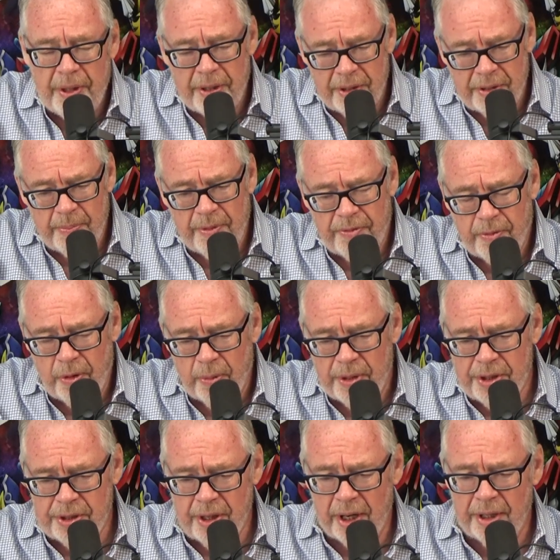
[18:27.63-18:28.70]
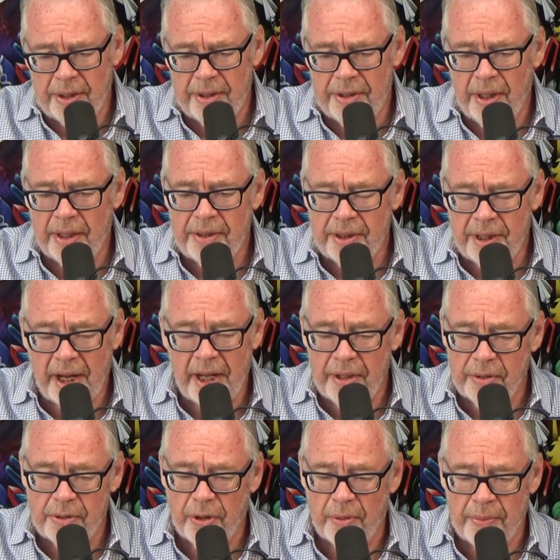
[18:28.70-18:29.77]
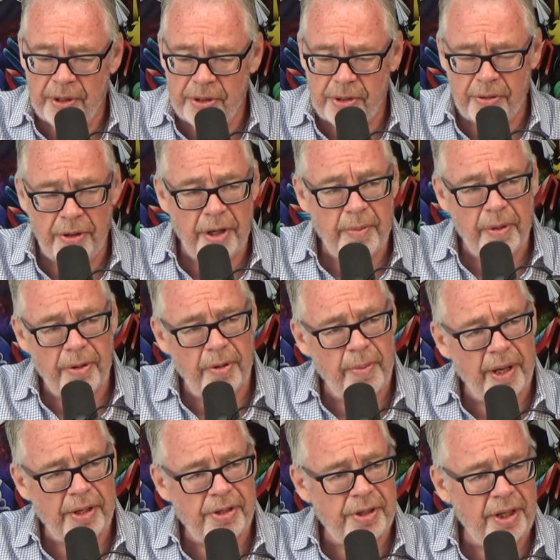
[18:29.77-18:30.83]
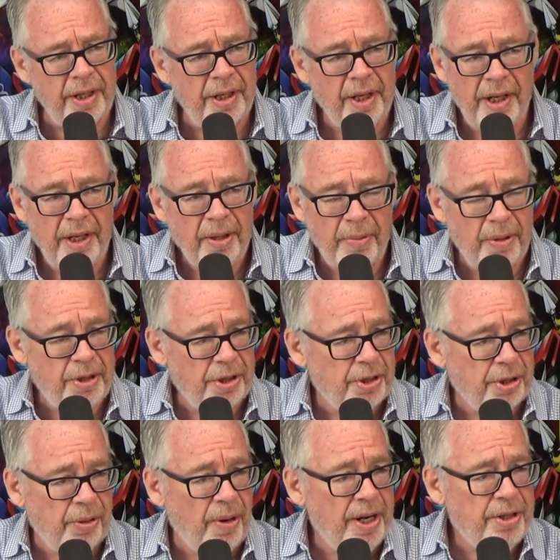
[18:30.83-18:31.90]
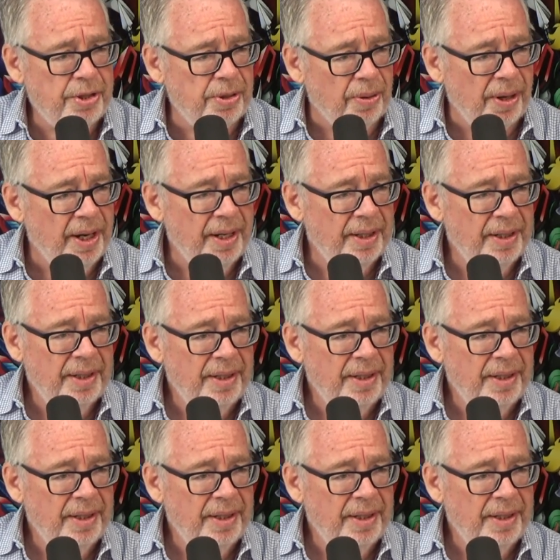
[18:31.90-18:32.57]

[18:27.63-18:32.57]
me that before we started today, you told me the story about Quebec City, which is a great story.